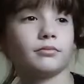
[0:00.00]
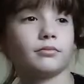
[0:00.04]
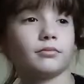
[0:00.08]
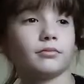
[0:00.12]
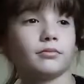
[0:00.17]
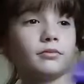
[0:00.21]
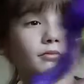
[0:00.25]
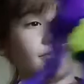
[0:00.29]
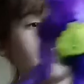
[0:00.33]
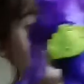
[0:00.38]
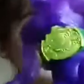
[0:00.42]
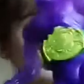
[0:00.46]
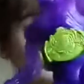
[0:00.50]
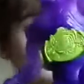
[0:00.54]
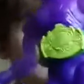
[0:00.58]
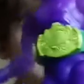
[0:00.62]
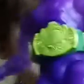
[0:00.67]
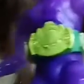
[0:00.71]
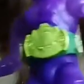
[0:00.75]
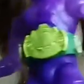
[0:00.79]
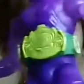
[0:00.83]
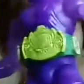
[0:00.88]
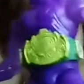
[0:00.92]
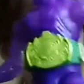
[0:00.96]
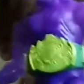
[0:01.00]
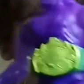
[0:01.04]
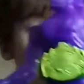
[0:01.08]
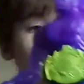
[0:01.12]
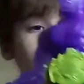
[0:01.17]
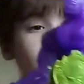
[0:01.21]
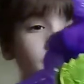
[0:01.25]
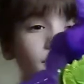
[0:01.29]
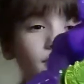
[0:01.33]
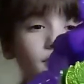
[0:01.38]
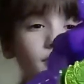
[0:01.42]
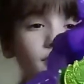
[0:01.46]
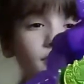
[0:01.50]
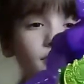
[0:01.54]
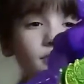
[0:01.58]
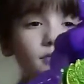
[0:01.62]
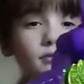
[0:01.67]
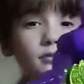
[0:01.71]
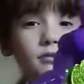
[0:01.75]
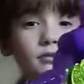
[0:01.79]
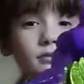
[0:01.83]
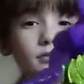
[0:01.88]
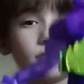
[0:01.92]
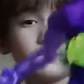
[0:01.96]

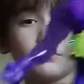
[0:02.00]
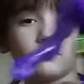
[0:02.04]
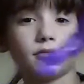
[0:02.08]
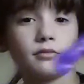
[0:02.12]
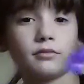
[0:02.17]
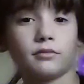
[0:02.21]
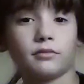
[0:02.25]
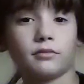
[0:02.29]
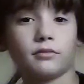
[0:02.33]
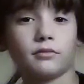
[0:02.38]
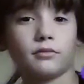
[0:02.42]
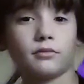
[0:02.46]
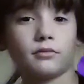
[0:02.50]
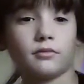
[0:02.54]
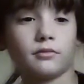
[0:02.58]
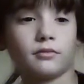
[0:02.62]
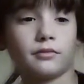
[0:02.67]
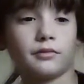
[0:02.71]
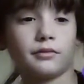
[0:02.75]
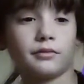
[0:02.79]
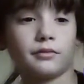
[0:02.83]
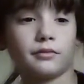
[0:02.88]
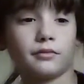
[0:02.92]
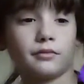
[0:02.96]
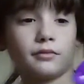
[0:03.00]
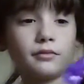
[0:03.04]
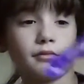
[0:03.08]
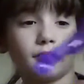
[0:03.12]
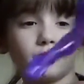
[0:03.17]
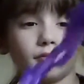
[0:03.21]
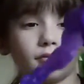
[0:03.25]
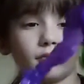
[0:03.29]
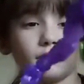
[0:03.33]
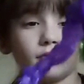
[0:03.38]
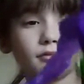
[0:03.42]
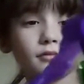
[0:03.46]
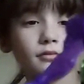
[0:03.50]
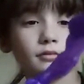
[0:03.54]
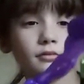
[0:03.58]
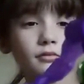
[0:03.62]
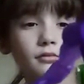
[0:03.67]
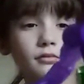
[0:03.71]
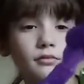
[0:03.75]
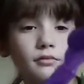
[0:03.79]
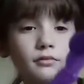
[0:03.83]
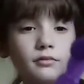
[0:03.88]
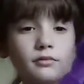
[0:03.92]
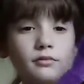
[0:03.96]

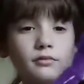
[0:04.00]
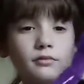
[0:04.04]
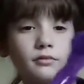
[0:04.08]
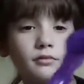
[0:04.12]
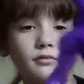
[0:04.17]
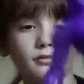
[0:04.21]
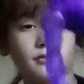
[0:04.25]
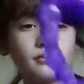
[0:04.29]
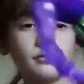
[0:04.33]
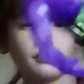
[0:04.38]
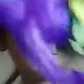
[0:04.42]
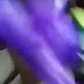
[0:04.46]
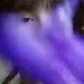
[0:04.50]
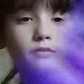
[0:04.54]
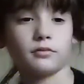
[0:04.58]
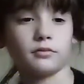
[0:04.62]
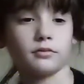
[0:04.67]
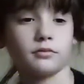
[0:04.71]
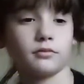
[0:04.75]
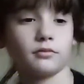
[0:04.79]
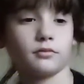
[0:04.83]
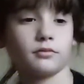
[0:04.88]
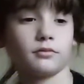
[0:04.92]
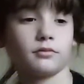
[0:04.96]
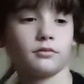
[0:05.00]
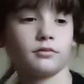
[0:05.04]
(silent)